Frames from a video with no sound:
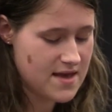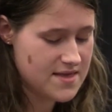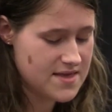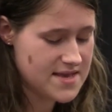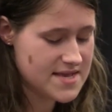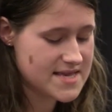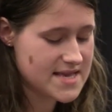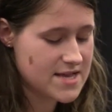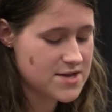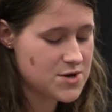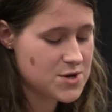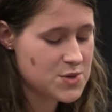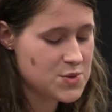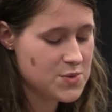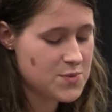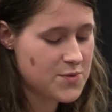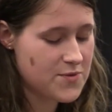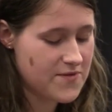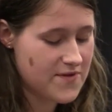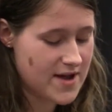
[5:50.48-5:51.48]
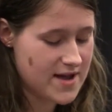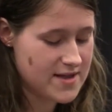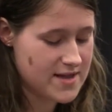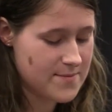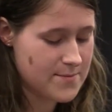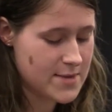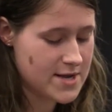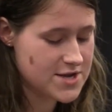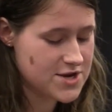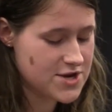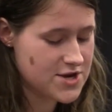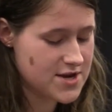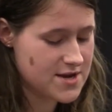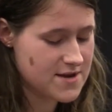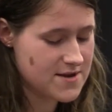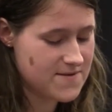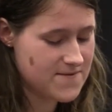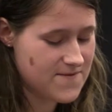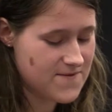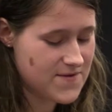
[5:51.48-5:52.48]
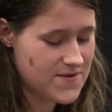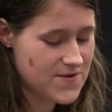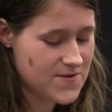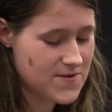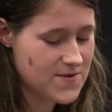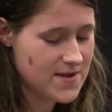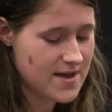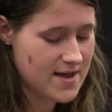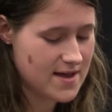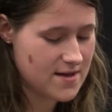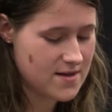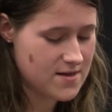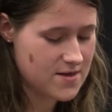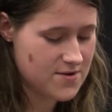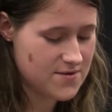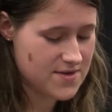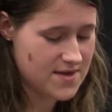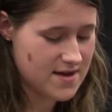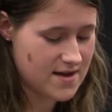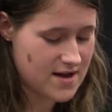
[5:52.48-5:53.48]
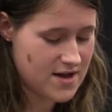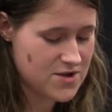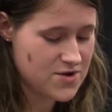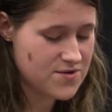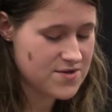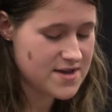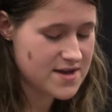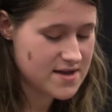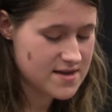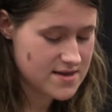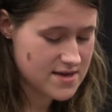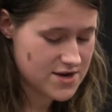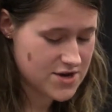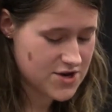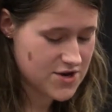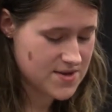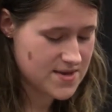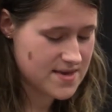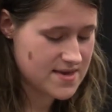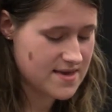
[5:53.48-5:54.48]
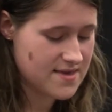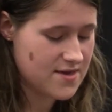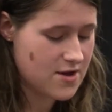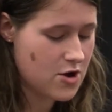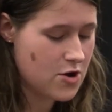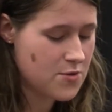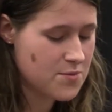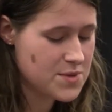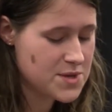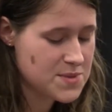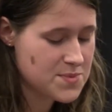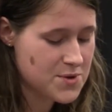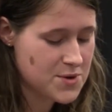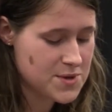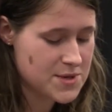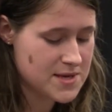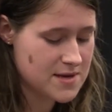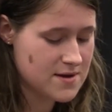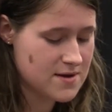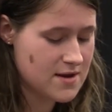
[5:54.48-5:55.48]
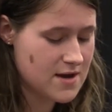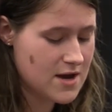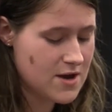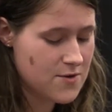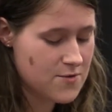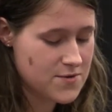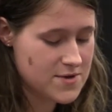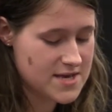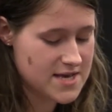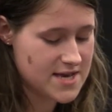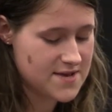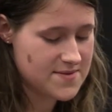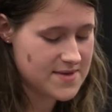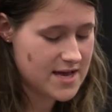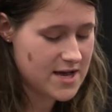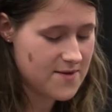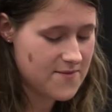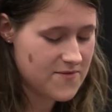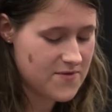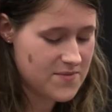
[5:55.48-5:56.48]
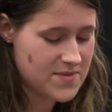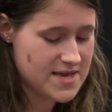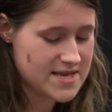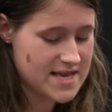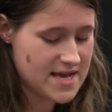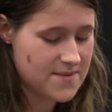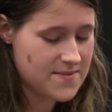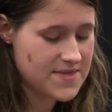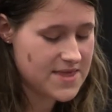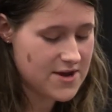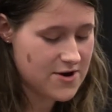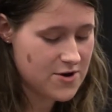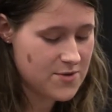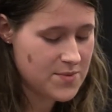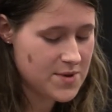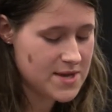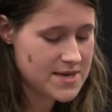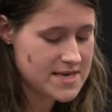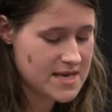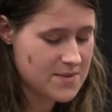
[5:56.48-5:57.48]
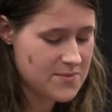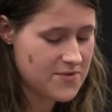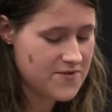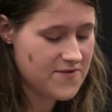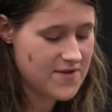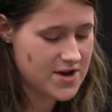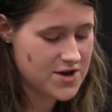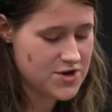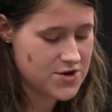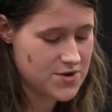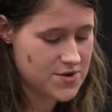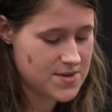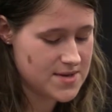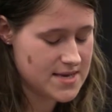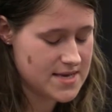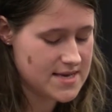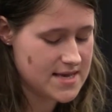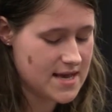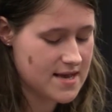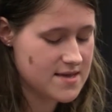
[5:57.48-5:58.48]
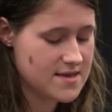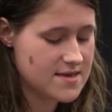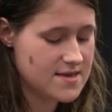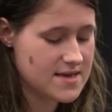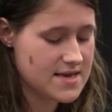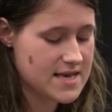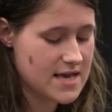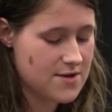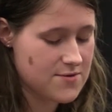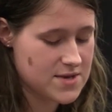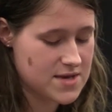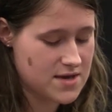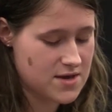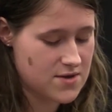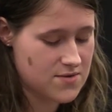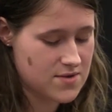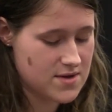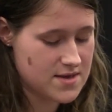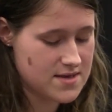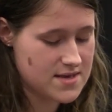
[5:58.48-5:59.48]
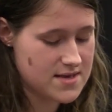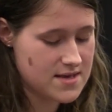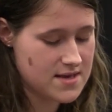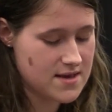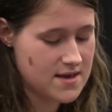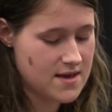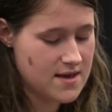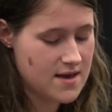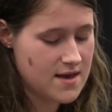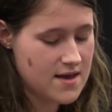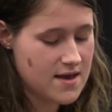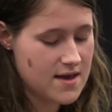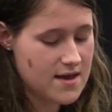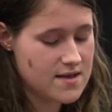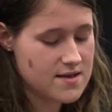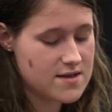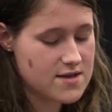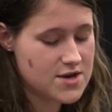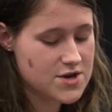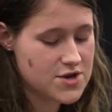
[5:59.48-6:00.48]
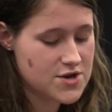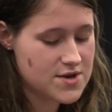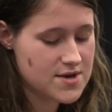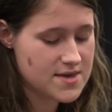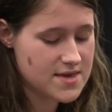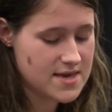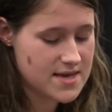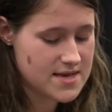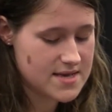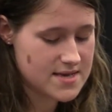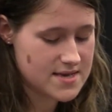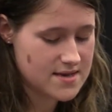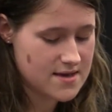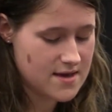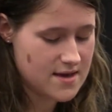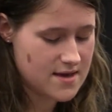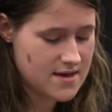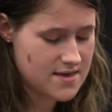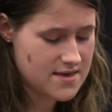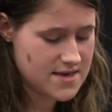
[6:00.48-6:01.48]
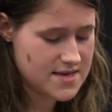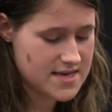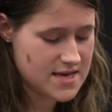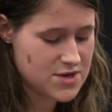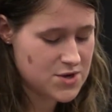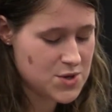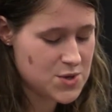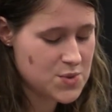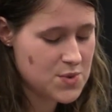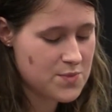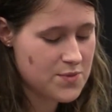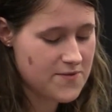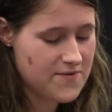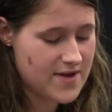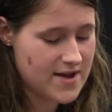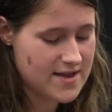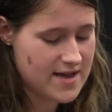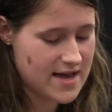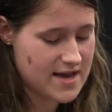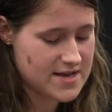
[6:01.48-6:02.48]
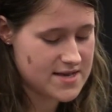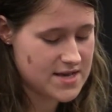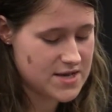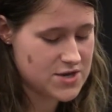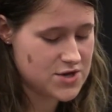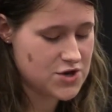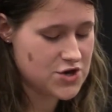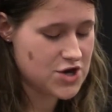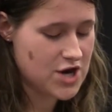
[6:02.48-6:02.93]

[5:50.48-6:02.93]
These centers would provide much-needed food and clothing under the conditions that the homeless person receives help from the same therapists and professionals assigned to these housing units. In addition to this, the centers would provide access to